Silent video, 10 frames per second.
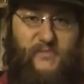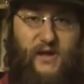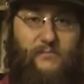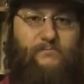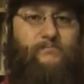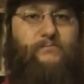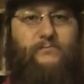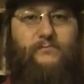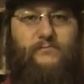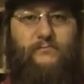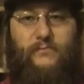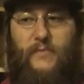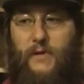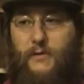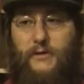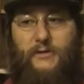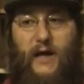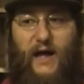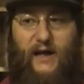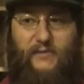Yeah.
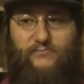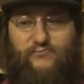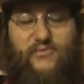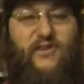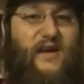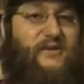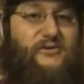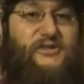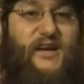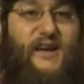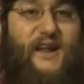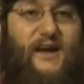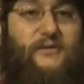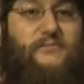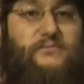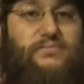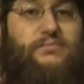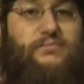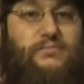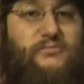I say go check it out.
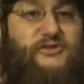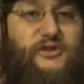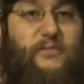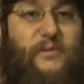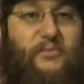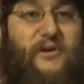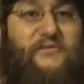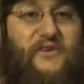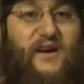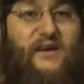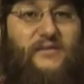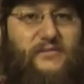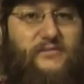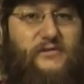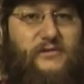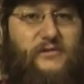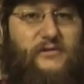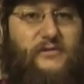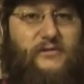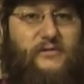Should be pretty fun.
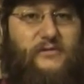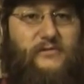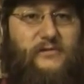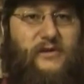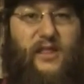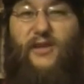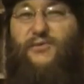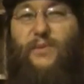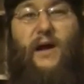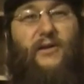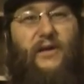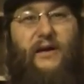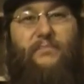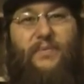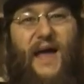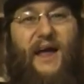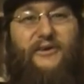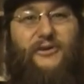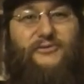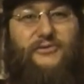There's rarely a
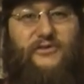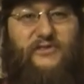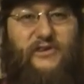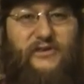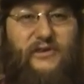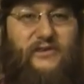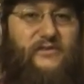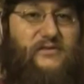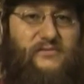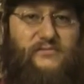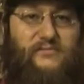bad Ultra series.